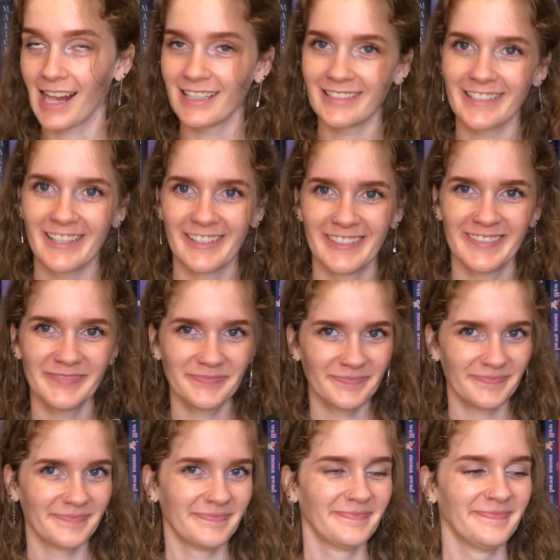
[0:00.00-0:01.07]
So,
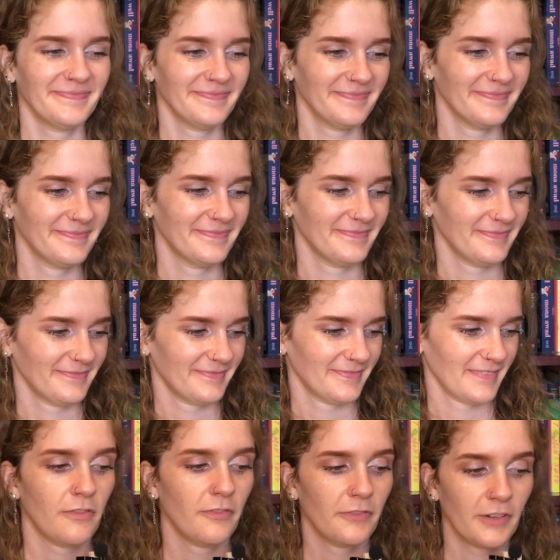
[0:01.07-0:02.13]

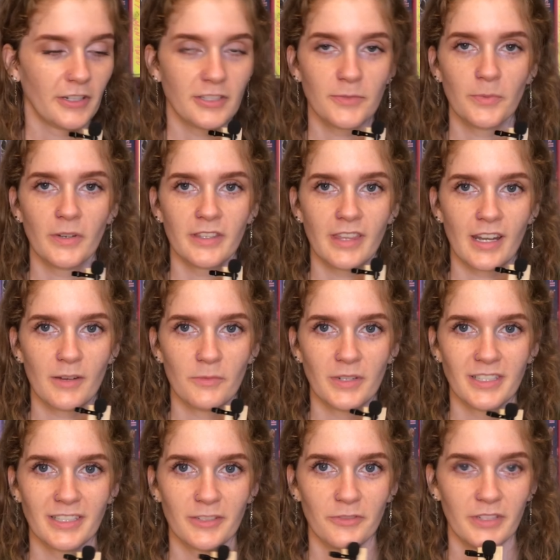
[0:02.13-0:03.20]
first book that I
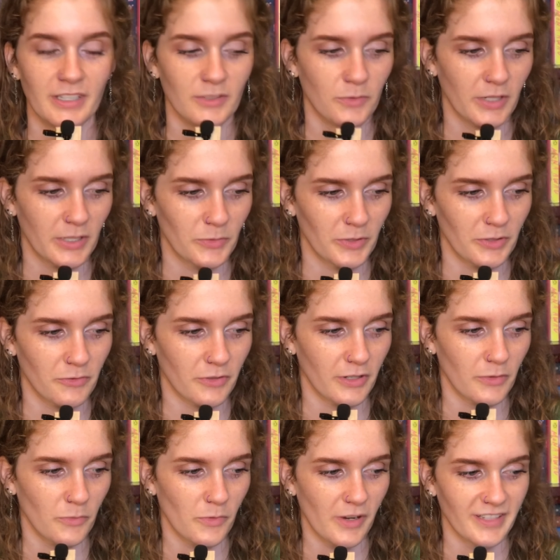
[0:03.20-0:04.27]
wanted to read in
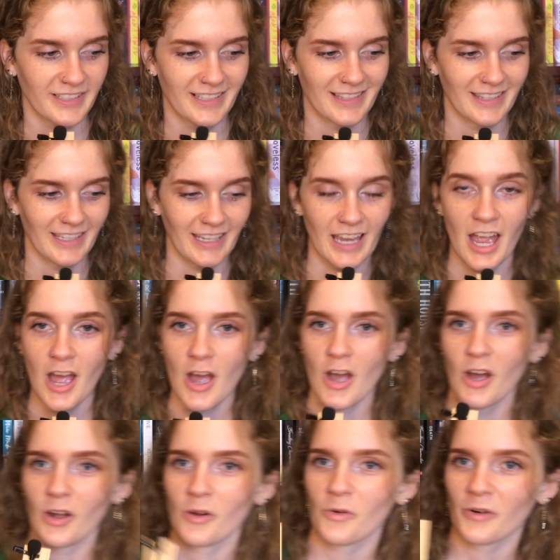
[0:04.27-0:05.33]
2023 was the
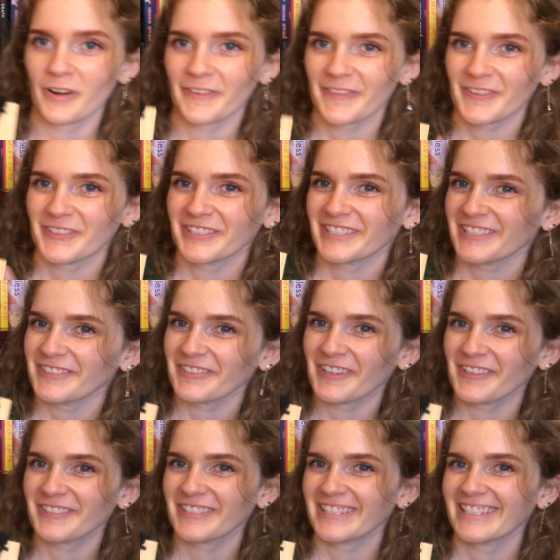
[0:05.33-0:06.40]
A Court of Thorns and
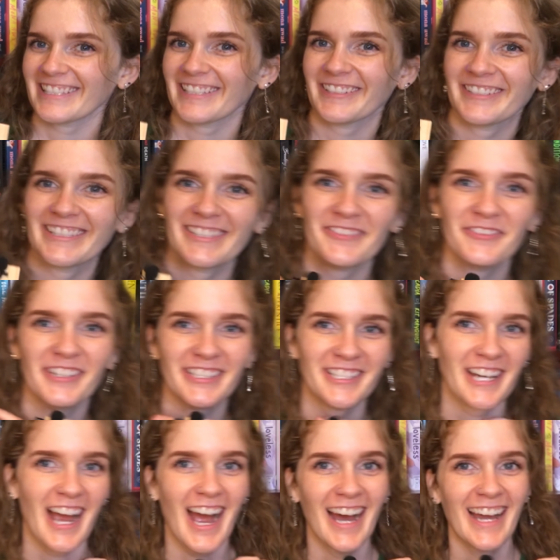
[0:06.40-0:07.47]
Roses series, which
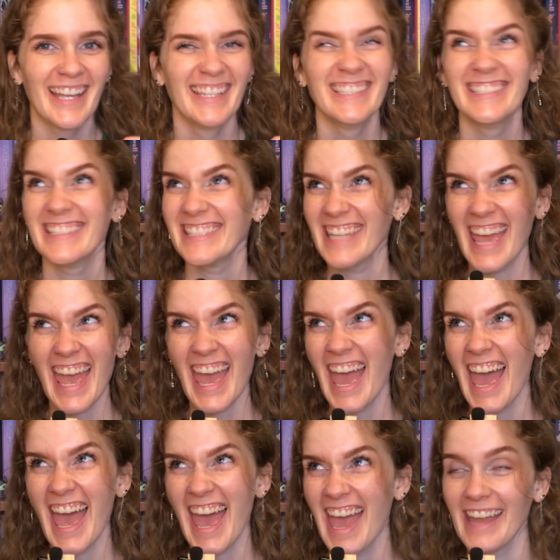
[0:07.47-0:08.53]
I did.
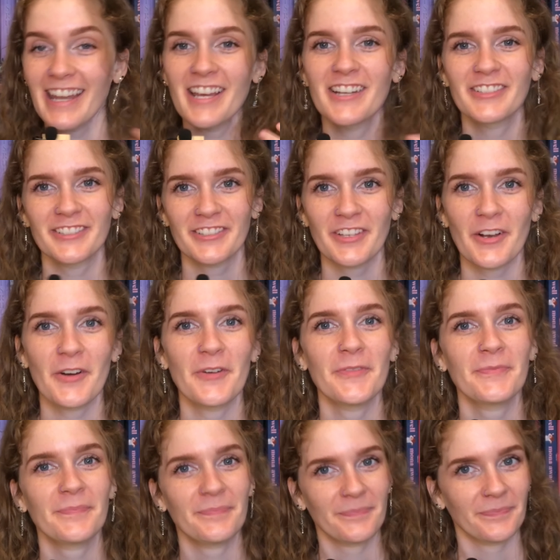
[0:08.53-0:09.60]
So,
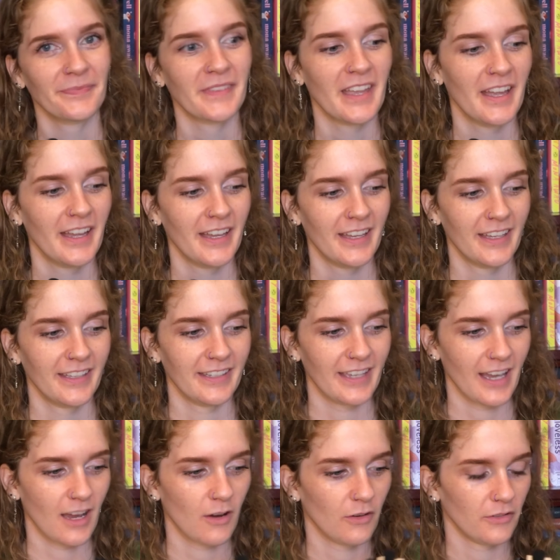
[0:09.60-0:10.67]
yeah.
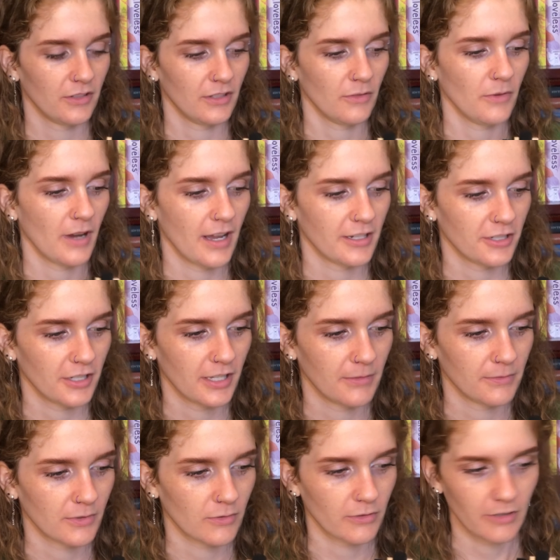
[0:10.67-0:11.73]
Oh, you know what? I should keep
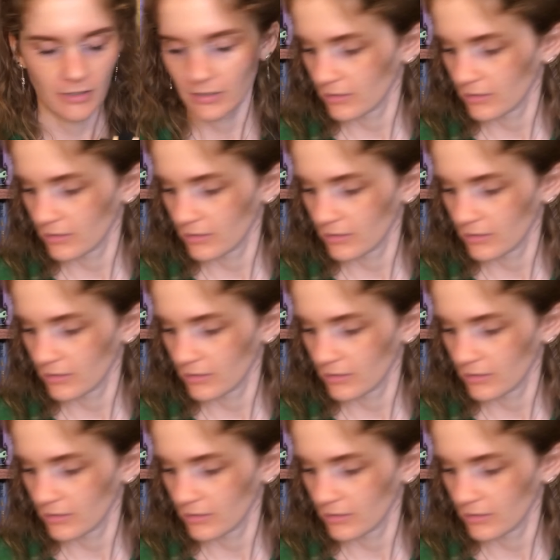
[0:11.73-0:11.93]
score.